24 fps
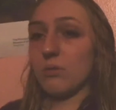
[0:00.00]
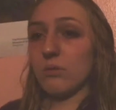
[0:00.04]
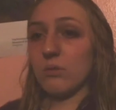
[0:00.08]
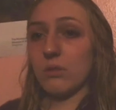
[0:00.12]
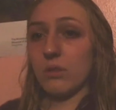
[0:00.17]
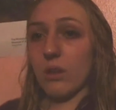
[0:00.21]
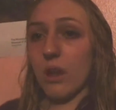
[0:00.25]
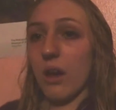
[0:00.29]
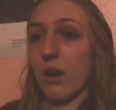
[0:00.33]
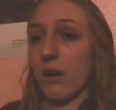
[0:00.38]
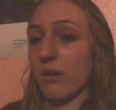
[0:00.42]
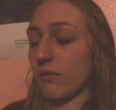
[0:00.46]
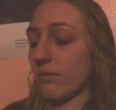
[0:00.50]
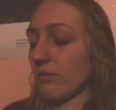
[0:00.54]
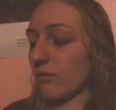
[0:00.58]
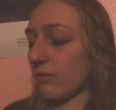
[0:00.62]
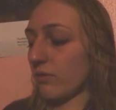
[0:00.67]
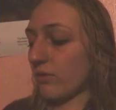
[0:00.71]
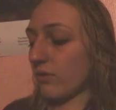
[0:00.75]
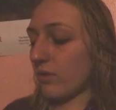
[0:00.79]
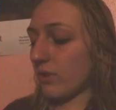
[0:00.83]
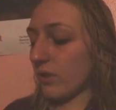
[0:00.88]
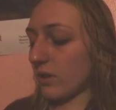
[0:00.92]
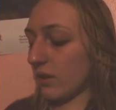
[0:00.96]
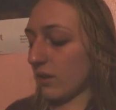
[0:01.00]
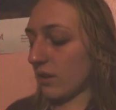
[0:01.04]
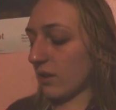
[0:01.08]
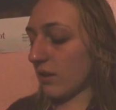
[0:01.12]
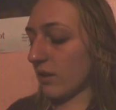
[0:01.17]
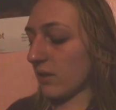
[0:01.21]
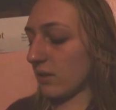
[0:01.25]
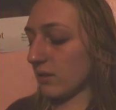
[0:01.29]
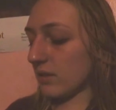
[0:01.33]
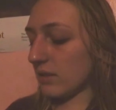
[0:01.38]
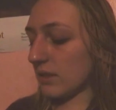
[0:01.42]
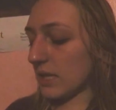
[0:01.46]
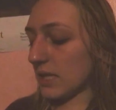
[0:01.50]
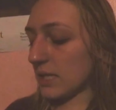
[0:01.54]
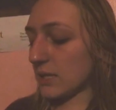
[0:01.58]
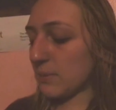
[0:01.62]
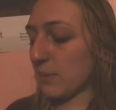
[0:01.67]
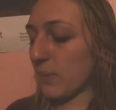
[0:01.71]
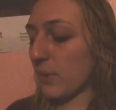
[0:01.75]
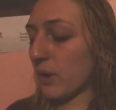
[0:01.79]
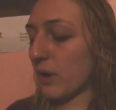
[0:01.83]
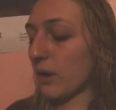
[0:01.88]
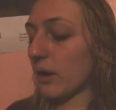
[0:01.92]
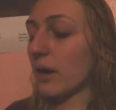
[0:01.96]
love this
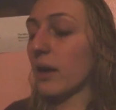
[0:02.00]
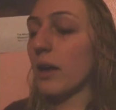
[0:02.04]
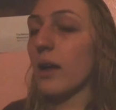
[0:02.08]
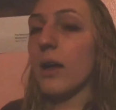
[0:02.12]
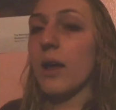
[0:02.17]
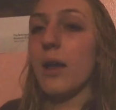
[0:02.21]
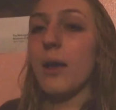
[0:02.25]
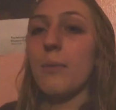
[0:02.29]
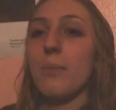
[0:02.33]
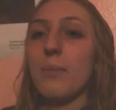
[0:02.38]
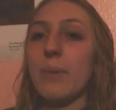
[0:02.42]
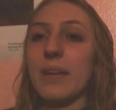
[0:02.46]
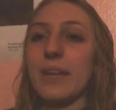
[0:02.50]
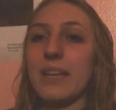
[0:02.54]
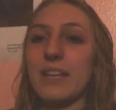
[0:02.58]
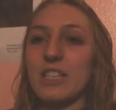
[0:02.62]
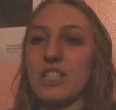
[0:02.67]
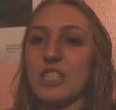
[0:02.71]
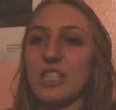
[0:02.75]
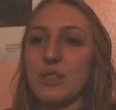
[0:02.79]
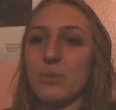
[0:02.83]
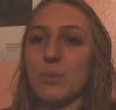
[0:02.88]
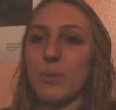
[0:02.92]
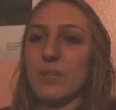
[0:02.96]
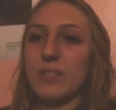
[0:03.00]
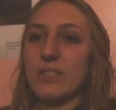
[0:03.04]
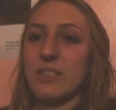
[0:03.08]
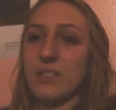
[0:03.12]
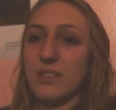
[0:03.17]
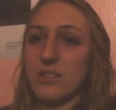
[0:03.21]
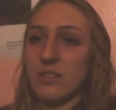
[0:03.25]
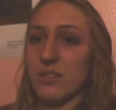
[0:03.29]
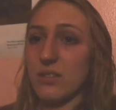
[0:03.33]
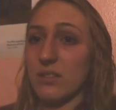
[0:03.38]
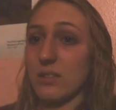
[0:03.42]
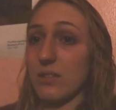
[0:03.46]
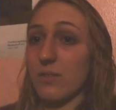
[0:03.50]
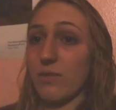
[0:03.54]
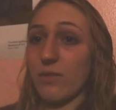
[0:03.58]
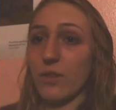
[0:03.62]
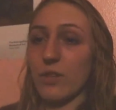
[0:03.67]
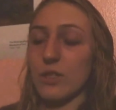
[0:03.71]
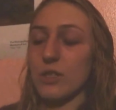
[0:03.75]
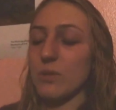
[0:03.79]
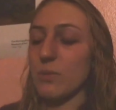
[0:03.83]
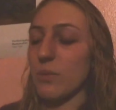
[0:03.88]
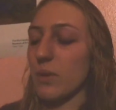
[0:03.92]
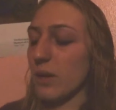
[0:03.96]
book, but it just wasn't as good as the
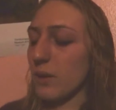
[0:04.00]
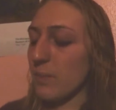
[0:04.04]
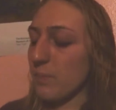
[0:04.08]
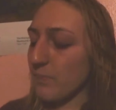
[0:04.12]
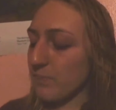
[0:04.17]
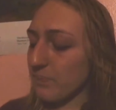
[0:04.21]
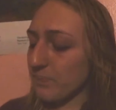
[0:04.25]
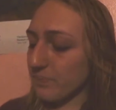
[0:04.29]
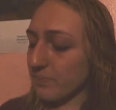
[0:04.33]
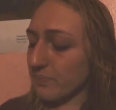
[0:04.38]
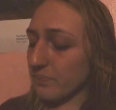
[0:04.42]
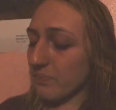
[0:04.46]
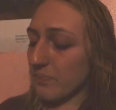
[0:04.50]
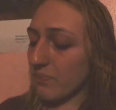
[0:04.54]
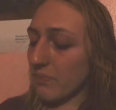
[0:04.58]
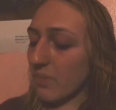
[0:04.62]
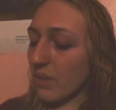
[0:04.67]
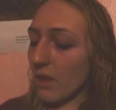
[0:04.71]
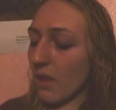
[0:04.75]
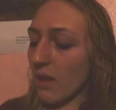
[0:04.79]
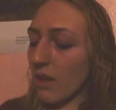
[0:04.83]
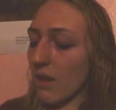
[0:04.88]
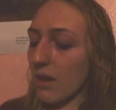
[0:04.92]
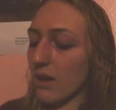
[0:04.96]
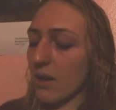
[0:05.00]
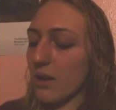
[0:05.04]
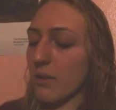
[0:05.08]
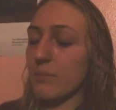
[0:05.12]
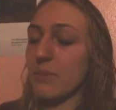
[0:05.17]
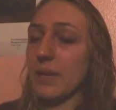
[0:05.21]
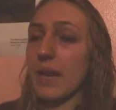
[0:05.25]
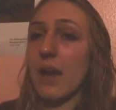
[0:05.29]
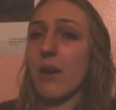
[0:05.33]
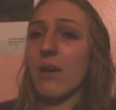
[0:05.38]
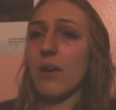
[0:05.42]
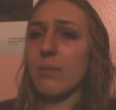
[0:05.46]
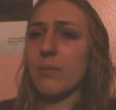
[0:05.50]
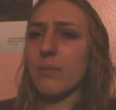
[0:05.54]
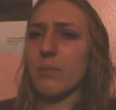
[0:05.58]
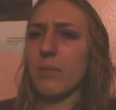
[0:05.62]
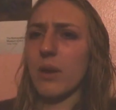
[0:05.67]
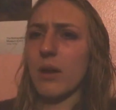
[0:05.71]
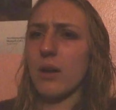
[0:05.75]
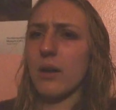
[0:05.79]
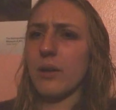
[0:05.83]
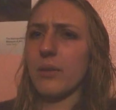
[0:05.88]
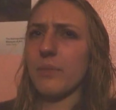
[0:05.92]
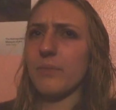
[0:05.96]
first one. Now I'm
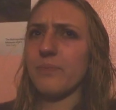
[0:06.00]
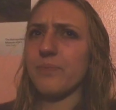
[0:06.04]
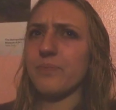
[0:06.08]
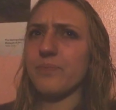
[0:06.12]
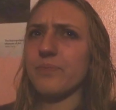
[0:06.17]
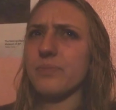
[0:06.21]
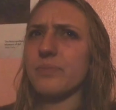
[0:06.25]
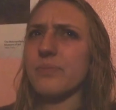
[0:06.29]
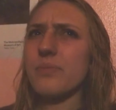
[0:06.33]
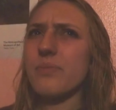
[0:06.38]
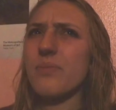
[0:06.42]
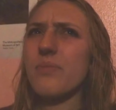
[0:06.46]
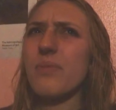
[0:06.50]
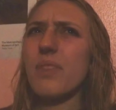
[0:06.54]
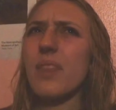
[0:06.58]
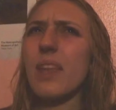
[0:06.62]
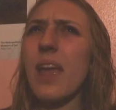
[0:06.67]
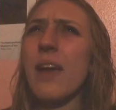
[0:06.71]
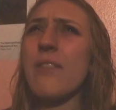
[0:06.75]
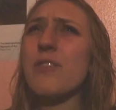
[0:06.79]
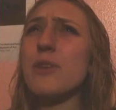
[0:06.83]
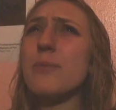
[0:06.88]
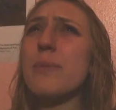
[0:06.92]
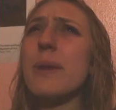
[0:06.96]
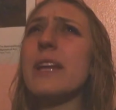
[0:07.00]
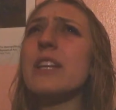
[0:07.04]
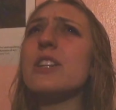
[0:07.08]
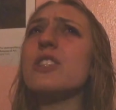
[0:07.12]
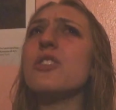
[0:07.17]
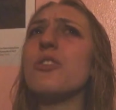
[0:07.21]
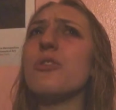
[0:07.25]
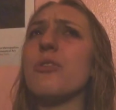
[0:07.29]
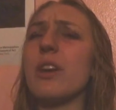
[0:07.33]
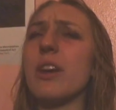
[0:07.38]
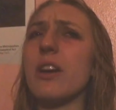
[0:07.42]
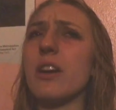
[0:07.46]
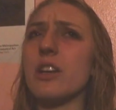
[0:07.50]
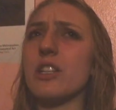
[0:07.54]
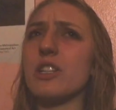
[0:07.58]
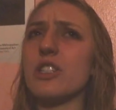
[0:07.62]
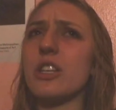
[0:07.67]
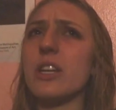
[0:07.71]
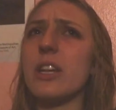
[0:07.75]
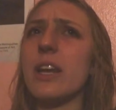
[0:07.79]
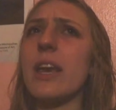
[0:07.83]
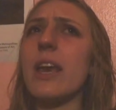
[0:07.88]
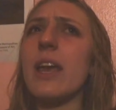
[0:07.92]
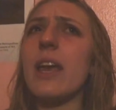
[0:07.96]
on, after page
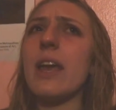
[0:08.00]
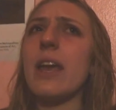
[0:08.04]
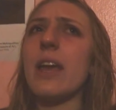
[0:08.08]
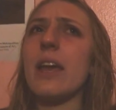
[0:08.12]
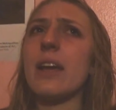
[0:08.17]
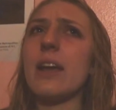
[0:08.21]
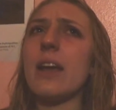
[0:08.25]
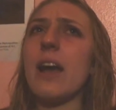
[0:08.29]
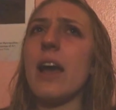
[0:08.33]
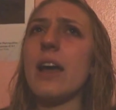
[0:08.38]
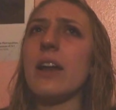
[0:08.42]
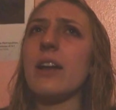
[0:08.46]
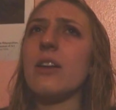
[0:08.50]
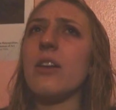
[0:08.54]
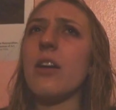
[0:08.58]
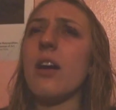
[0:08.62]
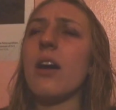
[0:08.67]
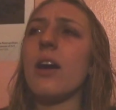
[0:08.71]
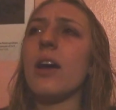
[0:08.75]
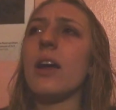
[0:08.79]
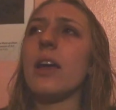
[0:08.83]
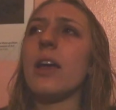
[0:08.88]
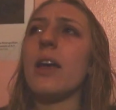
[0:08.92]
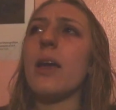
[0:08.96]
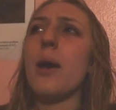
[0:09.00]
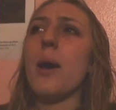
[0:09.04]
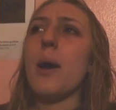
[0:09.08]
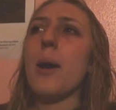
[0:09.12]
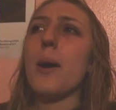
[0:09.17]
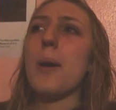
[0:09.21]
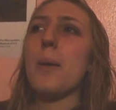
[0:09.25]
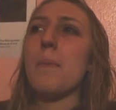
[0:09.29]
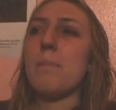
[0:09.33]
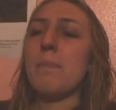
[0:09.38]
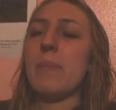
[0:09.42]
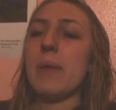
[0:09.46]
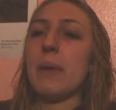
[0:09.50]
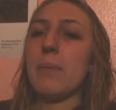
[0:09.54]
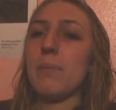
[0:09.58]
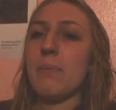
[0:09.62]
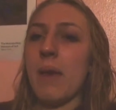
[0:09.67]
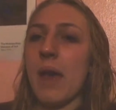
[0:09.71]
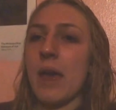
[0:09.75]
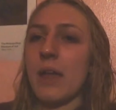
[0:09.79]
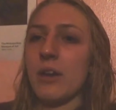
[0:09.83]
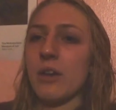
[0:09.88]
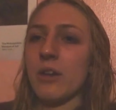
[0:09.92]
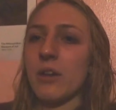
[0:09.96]
300, it kind of got a bit
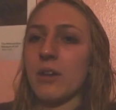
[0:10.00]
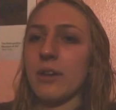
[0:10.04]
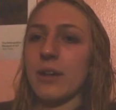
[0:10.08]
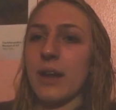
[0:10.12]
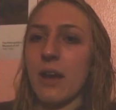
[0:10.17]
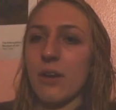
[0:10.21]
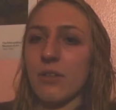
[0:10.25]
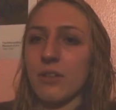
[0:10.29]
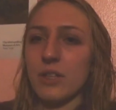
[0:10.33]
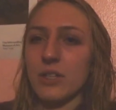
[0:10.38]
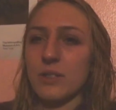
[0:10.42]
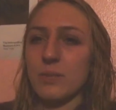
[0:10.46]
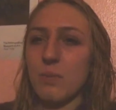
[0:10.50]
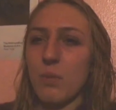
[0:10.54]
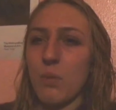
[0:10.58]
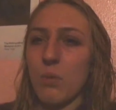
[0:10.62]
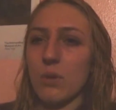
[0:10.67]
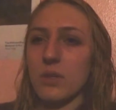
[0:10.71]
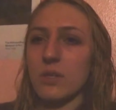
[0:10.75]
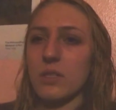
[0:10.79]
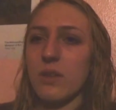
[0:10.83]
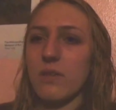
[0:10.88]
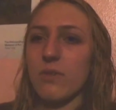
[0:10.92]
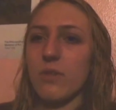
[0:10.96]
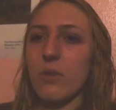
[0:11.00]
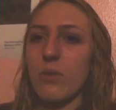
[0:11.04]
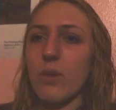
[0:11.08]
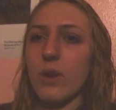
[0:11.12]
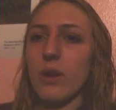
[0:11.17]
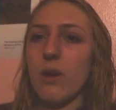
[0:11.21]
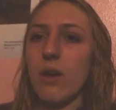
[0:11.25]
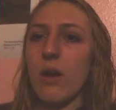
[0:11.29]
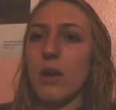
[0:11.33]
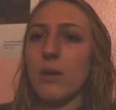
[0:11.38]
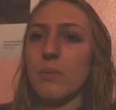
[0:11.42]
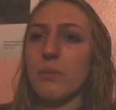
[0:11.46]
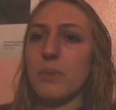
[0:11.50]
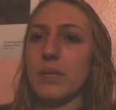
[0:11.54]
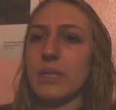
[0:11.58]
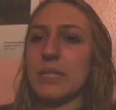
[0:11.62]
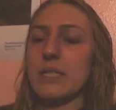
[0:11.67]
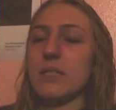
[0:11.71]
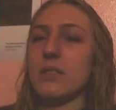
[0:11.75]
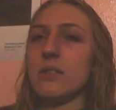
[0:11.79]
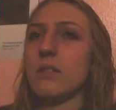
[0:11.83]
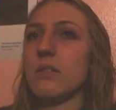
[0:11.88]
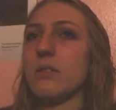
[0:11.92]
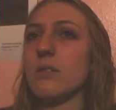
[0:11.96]
better. Now there's more stuff going on, but
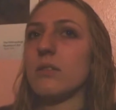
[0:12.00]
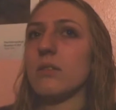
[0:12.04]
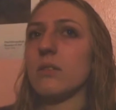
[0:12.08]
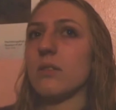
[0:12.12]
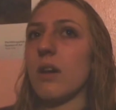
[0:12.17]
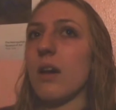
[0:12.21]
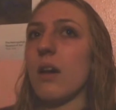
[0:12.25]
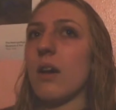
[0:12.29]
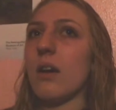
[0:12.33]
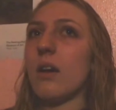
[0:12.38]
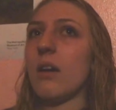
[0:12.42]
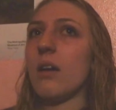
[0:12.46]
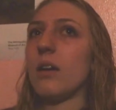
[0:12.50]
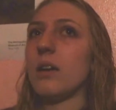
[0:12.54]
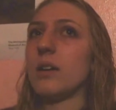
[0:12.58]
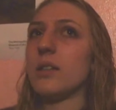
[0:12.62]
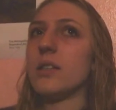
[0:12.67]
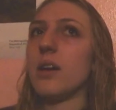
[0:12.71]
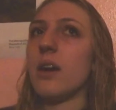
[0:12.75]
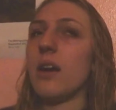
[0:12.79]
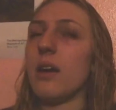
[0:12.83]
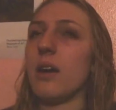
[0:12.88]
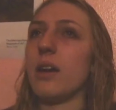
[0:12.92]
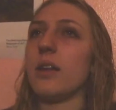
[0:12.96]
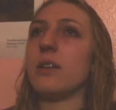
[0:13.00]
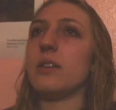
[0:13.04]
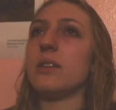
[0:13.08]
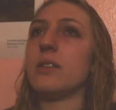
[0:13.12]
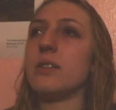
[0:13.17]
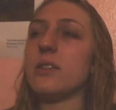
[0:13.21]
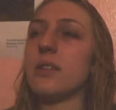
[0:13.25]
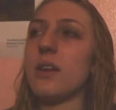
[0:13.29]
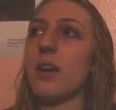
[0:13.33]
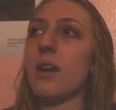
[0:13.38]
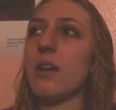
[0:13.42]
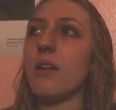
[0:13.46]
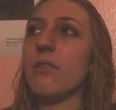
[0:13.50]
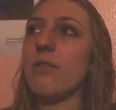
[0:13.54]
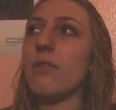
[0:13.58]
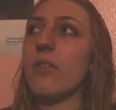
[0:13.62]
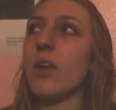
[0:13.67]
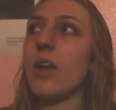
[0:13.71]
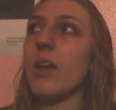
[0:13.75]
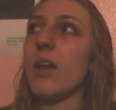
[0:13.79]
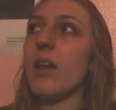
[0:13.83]
still not a ton of stuff,